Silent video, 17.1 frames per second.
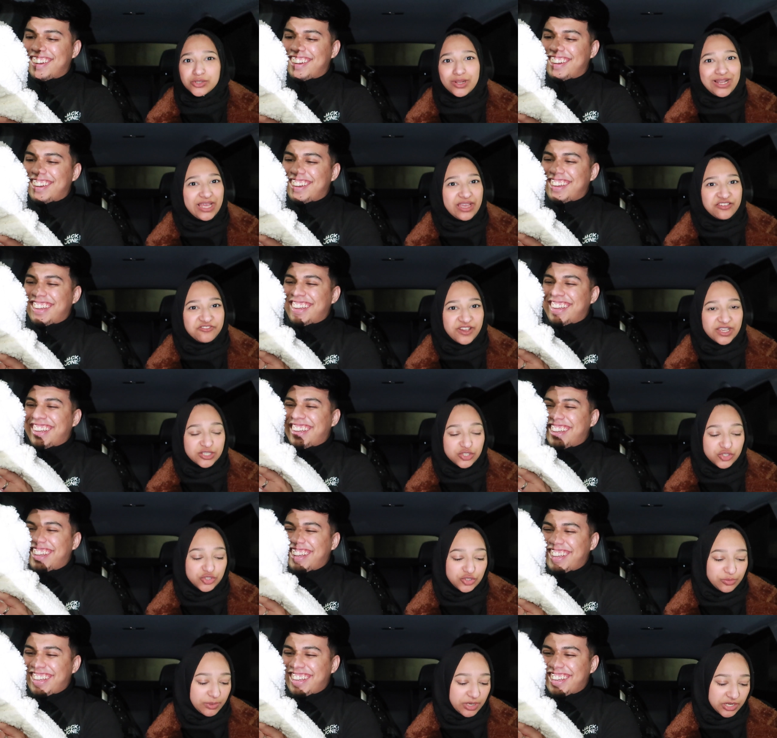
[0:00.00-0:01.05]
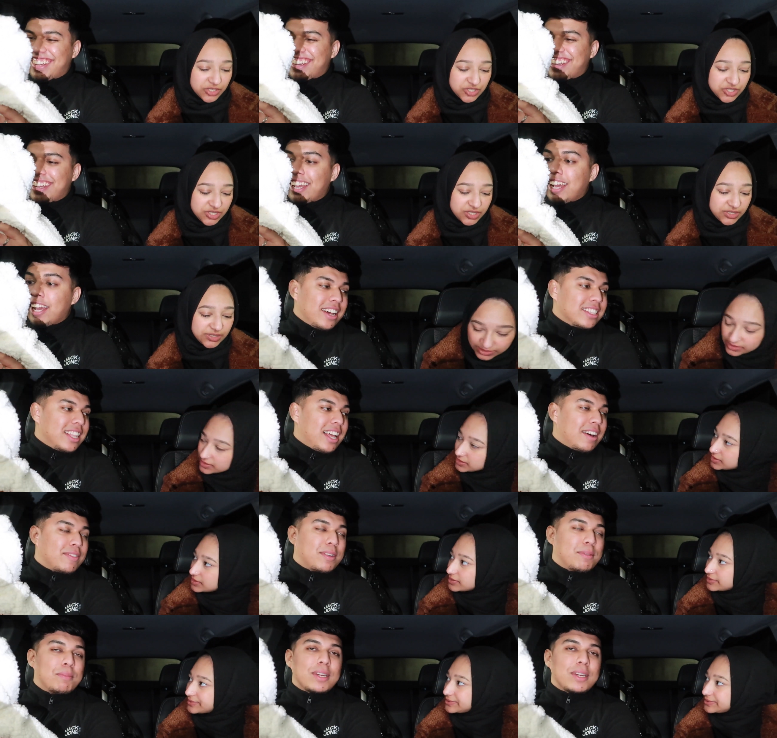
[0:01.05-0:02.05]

Speaker 1: don't let it affect you too much. I was laughing